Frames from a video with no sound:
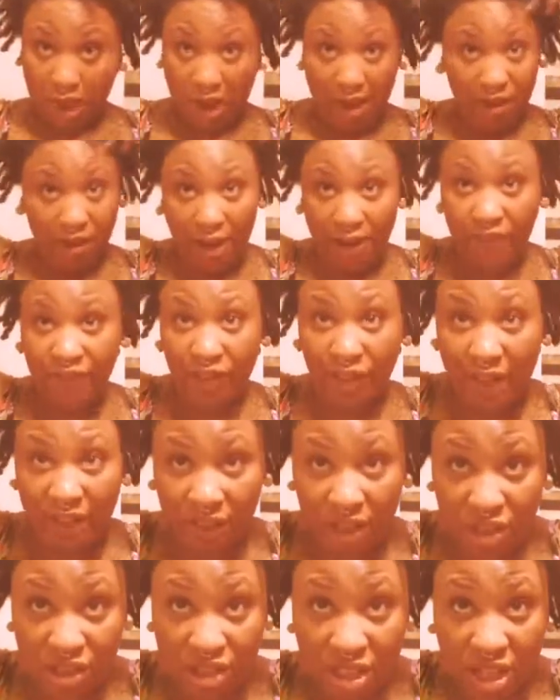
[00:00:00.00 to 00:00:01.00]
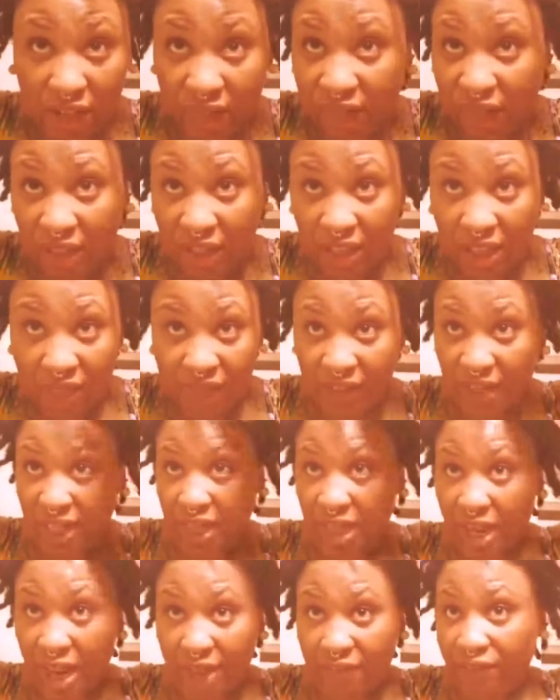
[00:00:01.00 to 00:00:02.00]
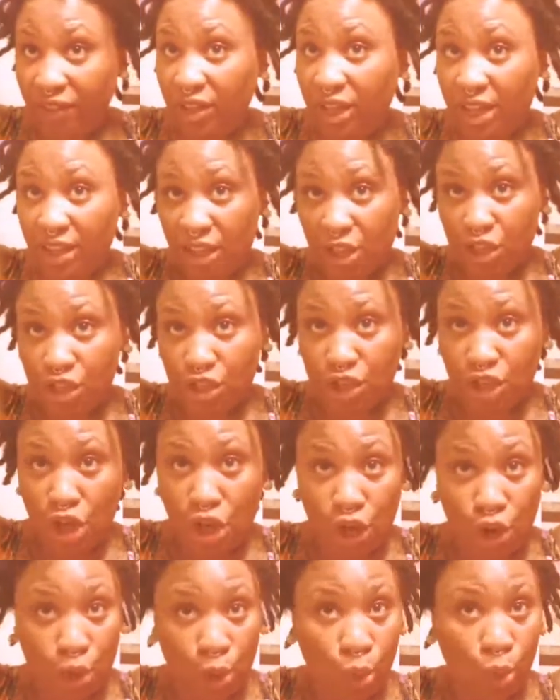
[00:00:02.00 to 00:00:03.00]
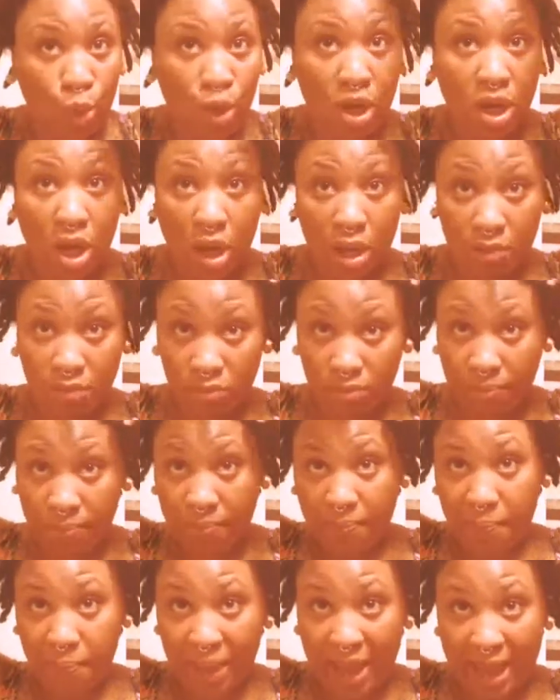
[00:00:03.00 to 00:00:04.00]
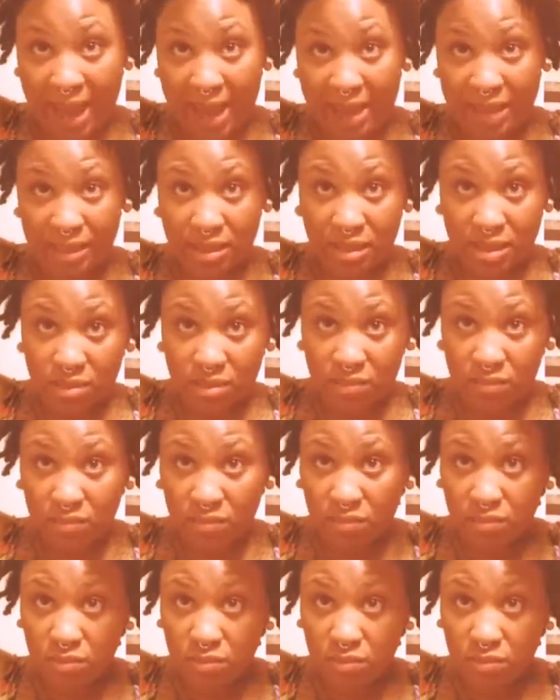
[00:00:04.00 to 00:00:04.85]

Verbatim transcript: I feel like there's nothing left in it. I feel like there's no past.